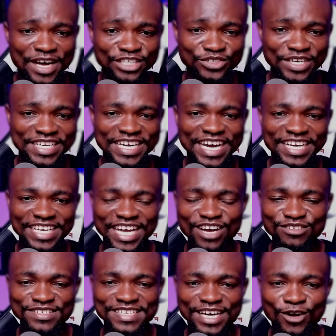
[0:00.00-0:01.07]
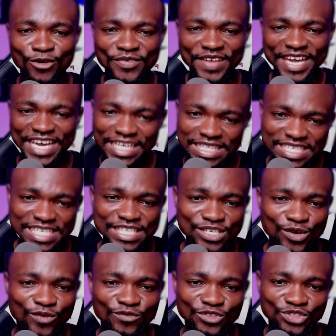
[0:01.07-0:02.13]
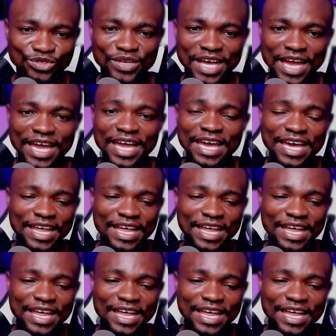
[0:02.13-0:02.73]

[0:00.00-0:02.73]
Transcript: actually announced that on the 18th of July,